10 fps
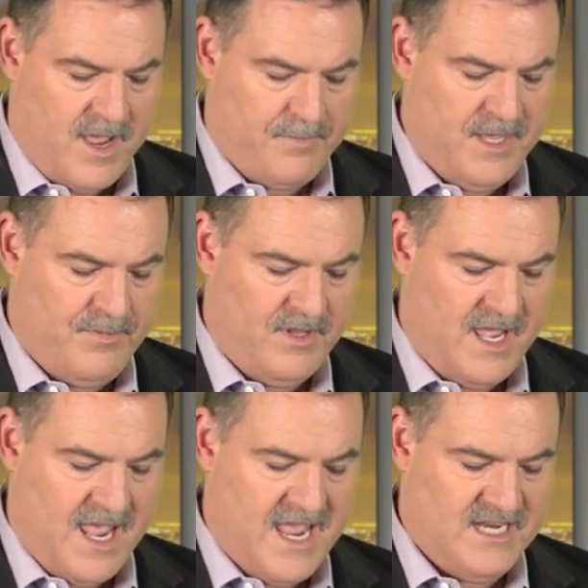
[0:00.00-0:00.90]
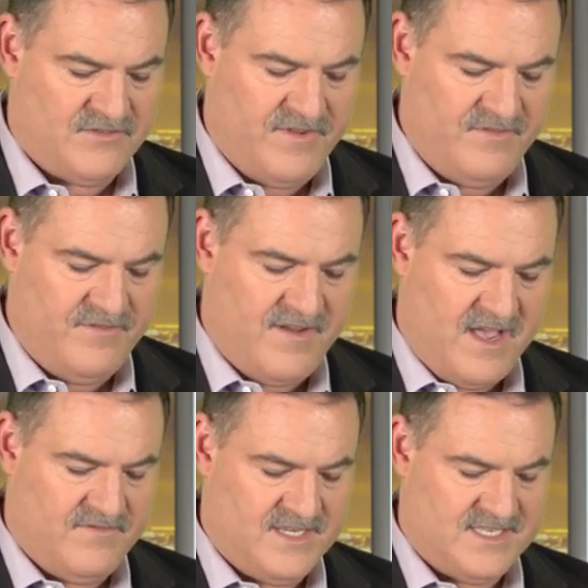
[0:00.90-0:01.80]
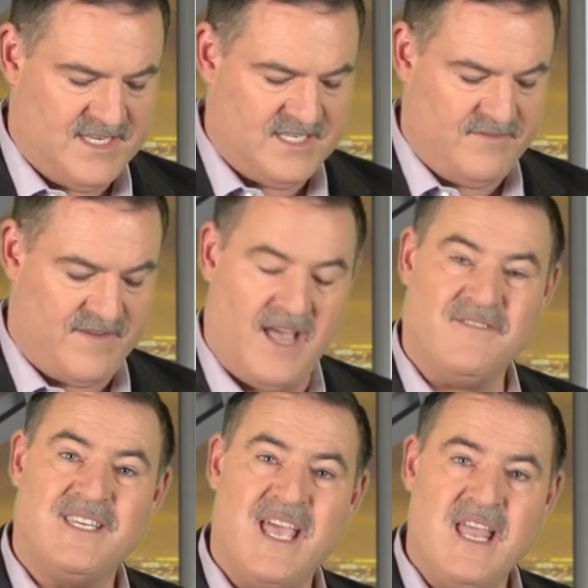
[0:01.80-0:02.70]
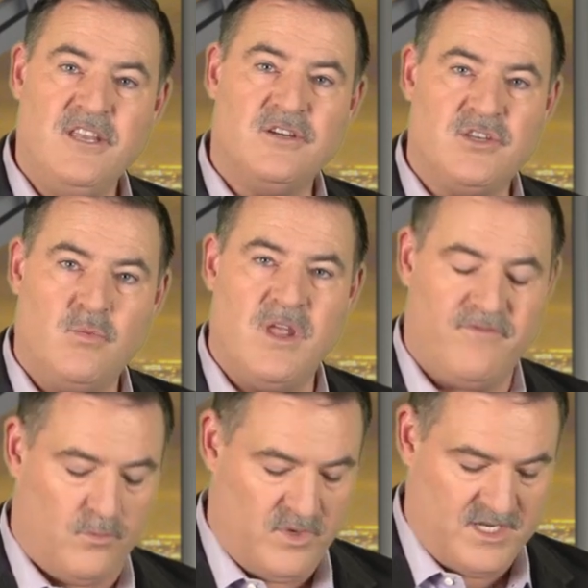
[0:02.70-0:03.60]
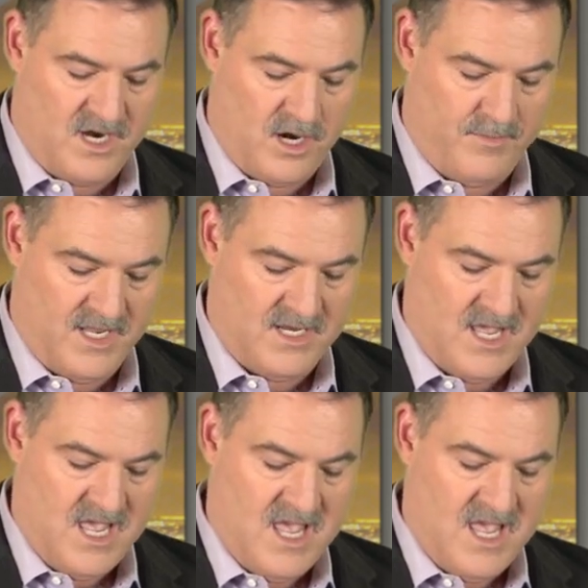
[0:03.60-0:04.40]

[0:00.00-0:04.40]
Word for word: people age 55 to 65, 10 years away from retirement,